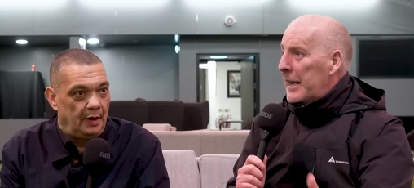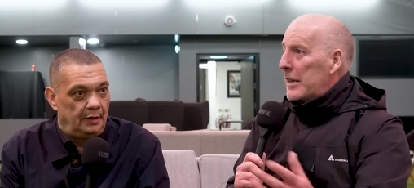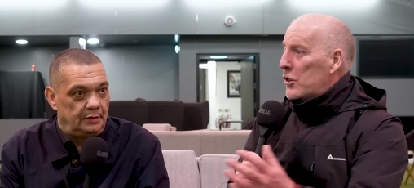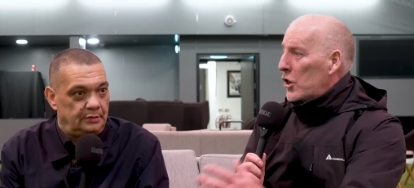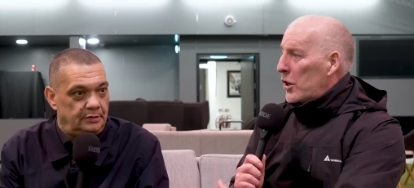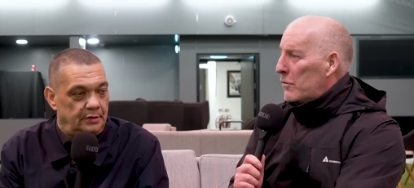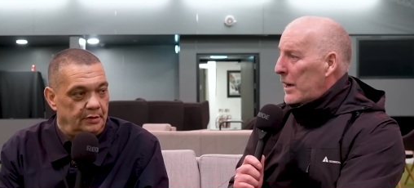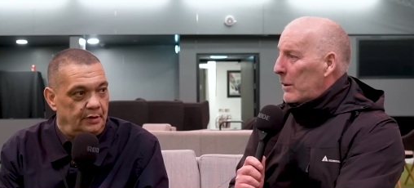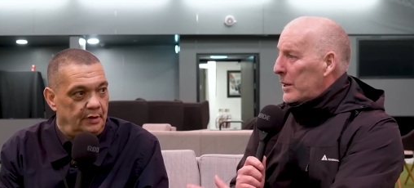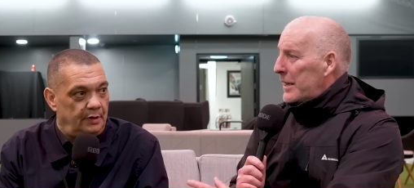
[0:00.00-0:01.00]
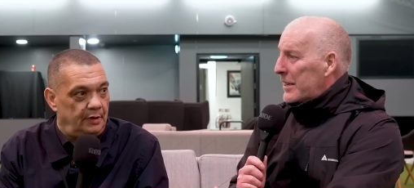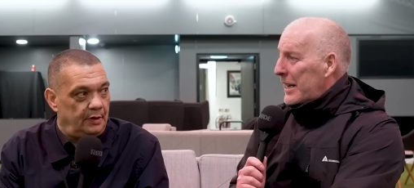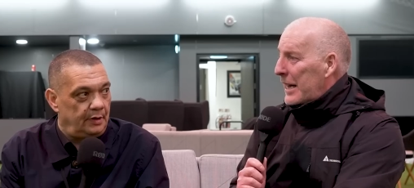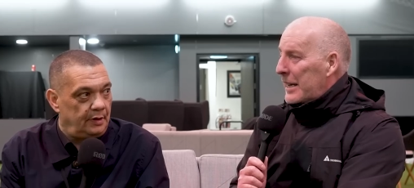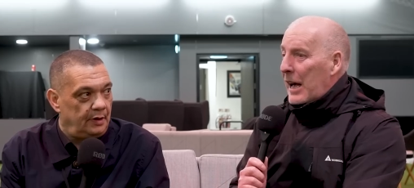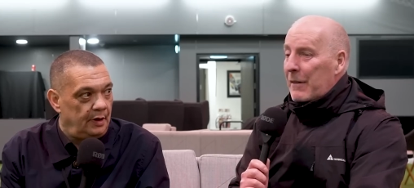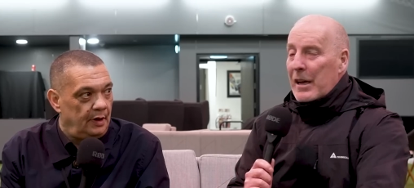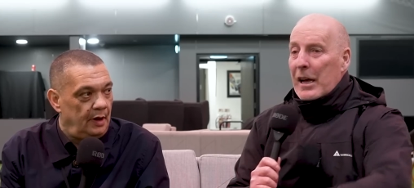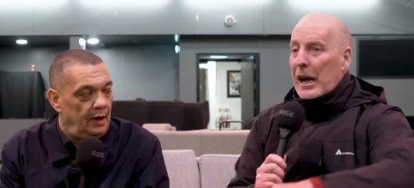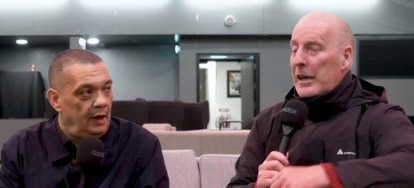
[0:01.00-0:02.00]
Speaker 1: and then turns round in the second half
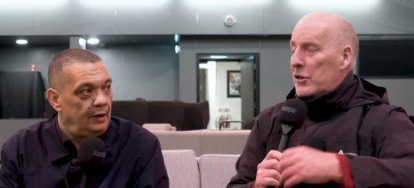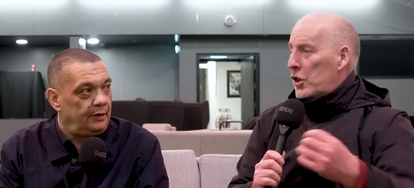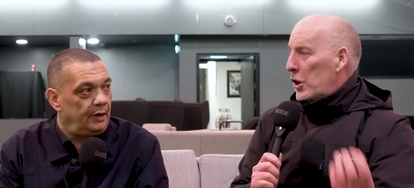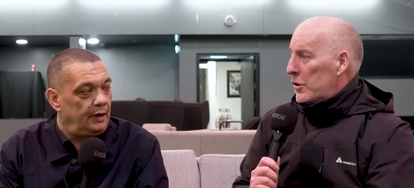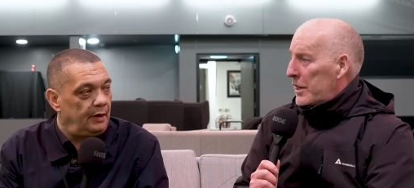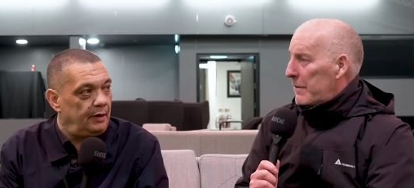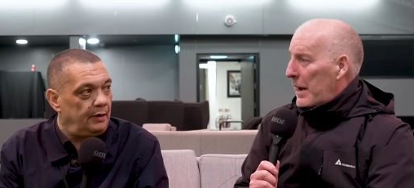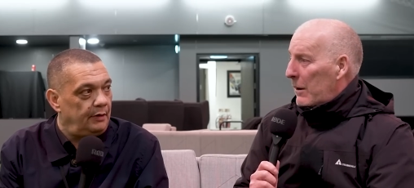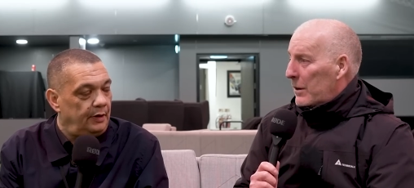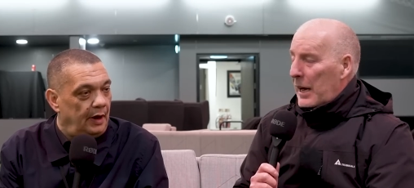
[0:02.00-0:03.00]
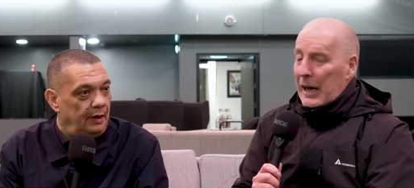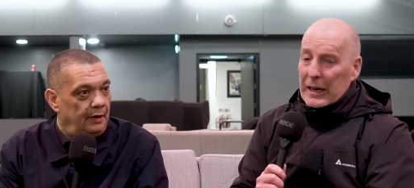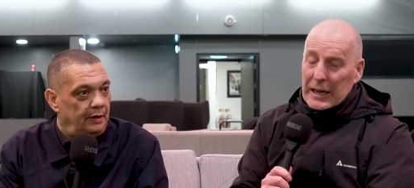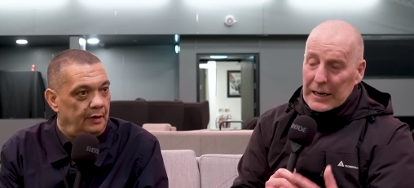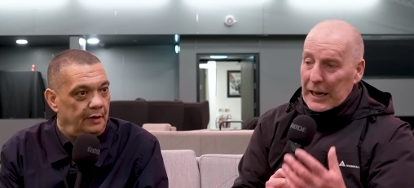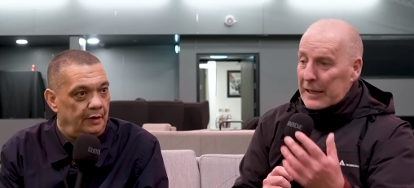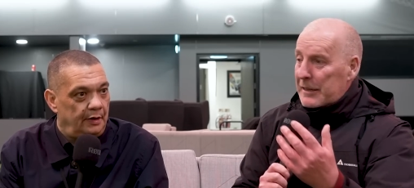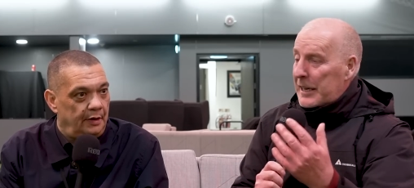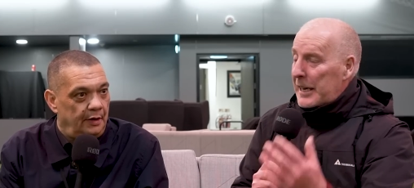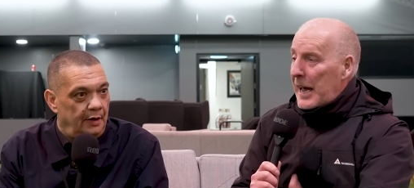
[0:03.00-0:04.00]
and turns it round. Yeah. And, and
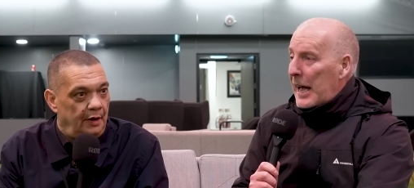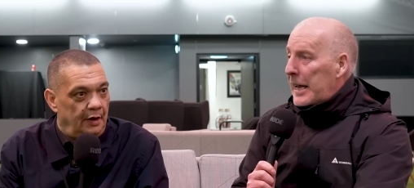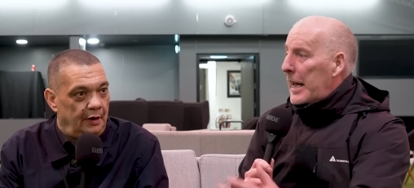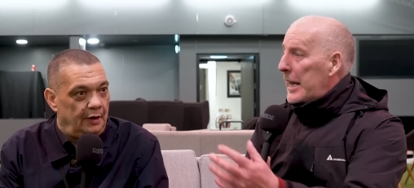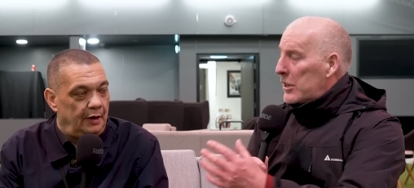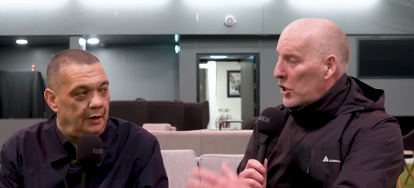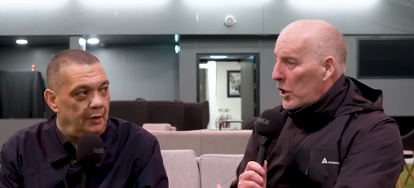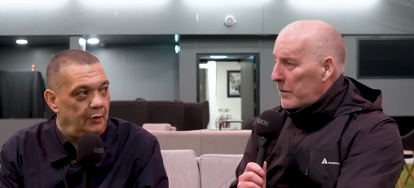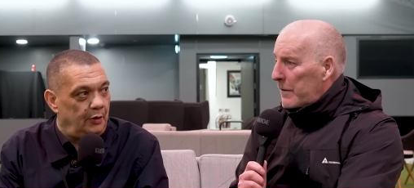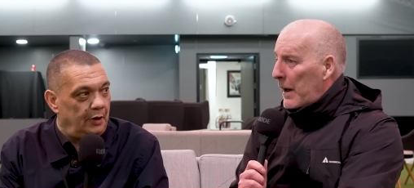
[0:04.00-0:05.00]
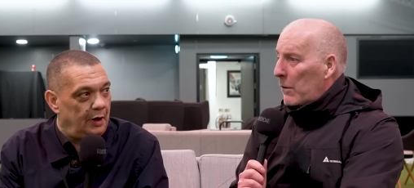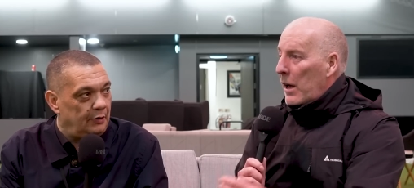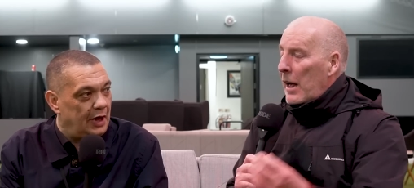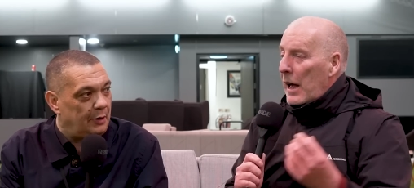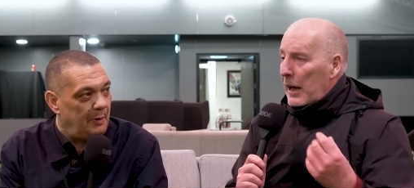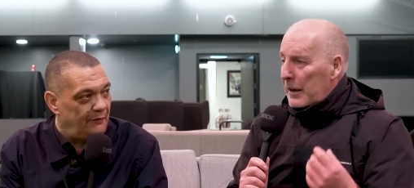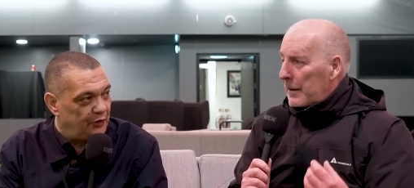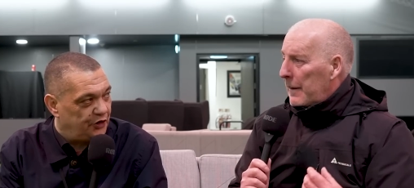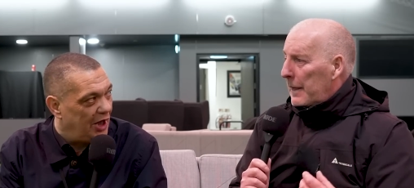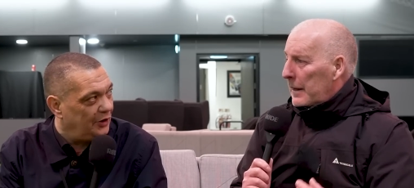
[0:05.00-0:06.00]
tonight he turned it round. It was like
Speaker 2: a bit of a
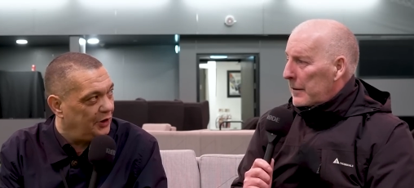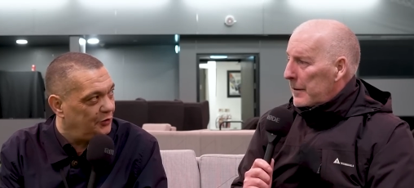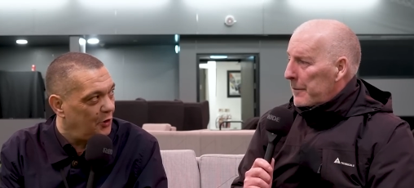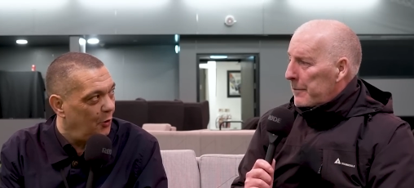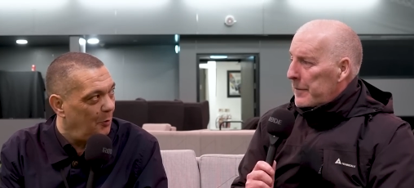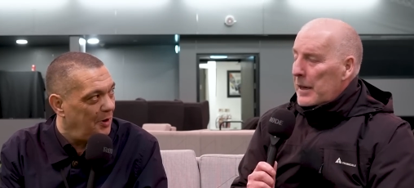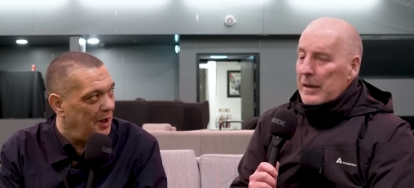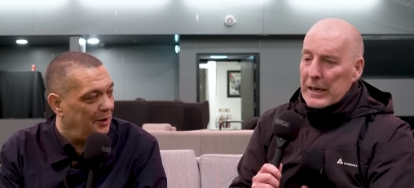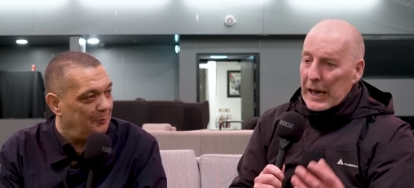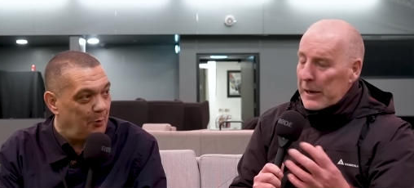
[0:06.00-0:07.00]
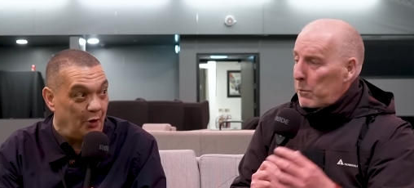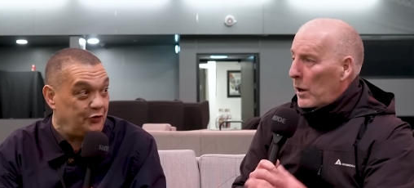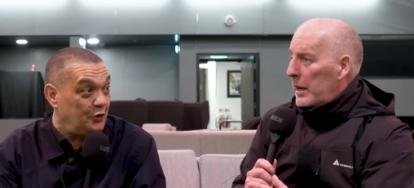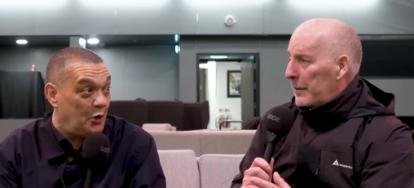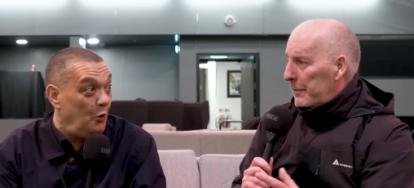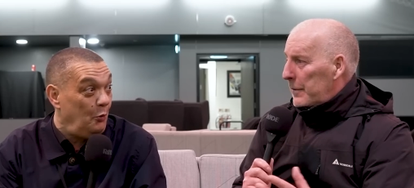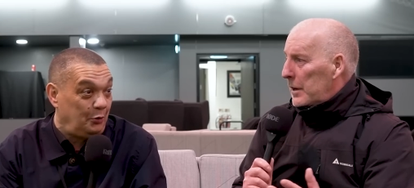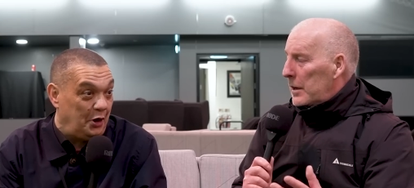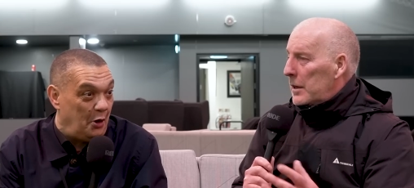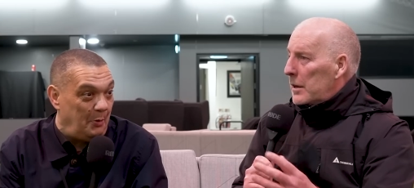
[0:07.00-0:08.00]
Shanky's goal, wasn't it? Yeah, but it, was a goal.
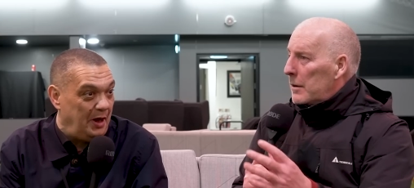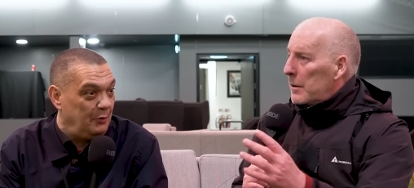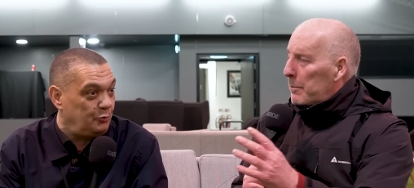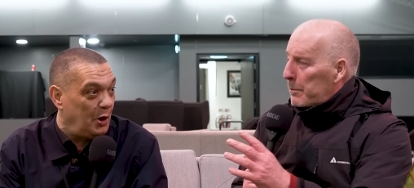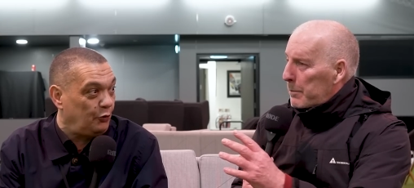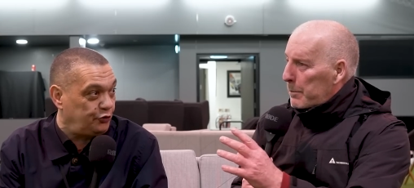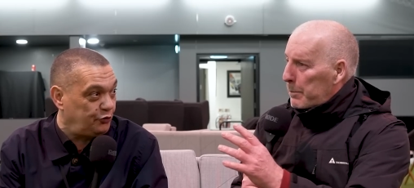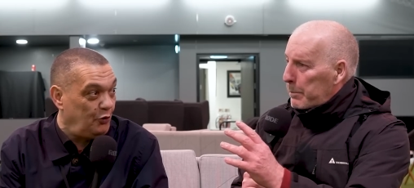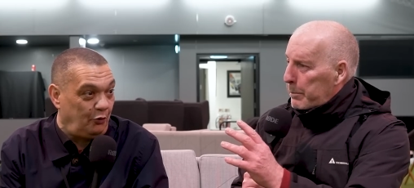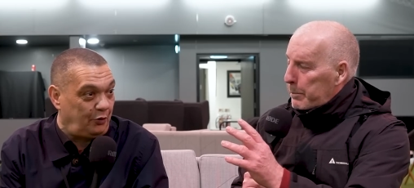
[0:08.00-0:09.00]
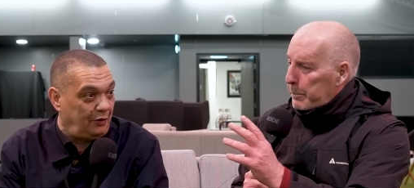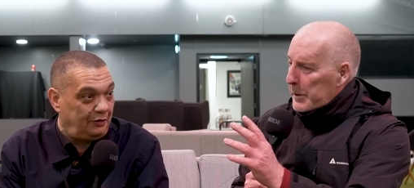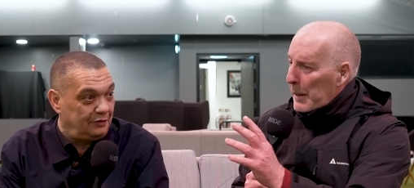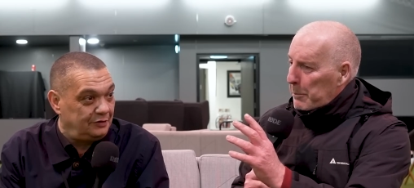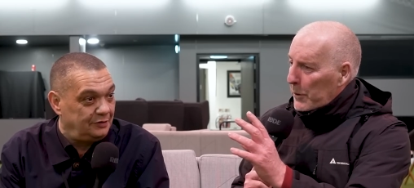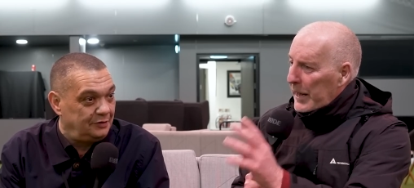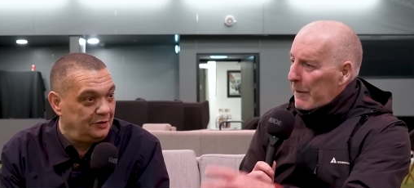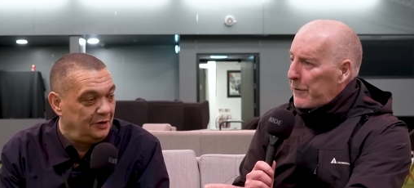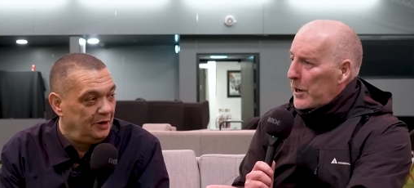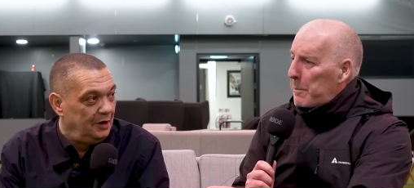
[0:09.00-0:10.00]
You know what I mean? It was well struck.
Speaker 1: Yeah, but the
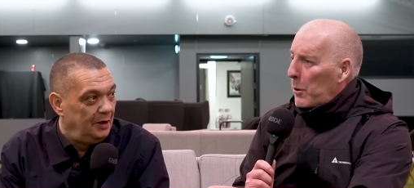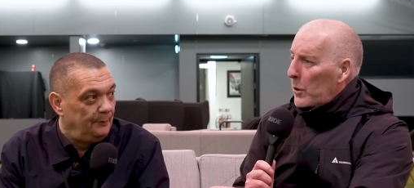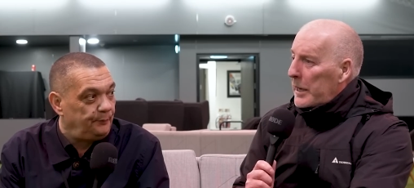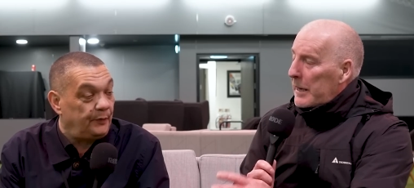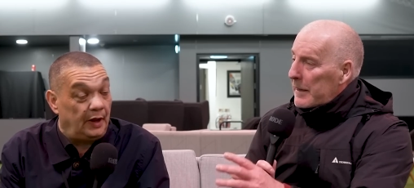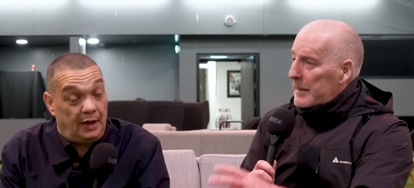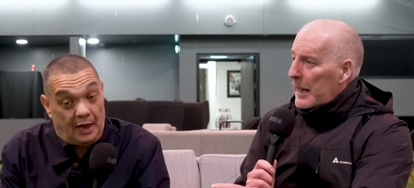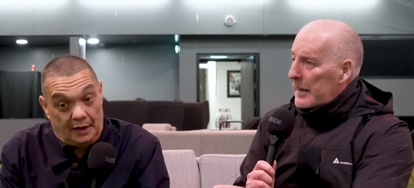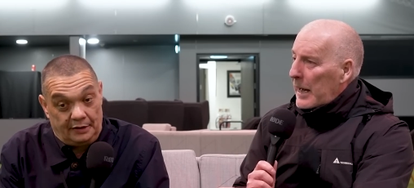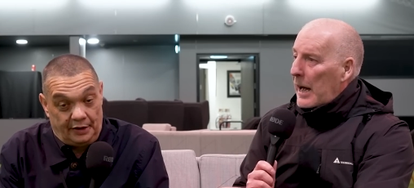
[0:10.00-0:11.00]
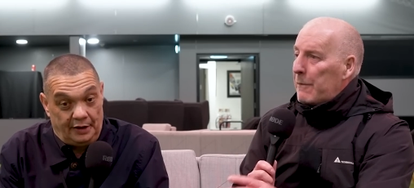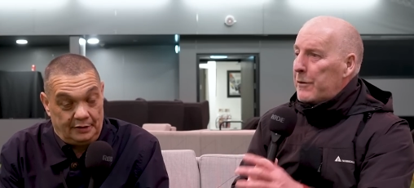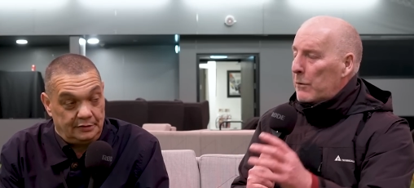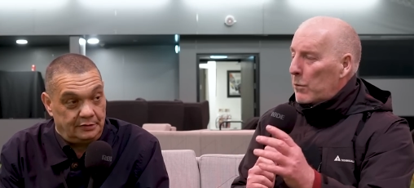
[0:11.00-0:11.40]
effort he put in in the yeah, second half, the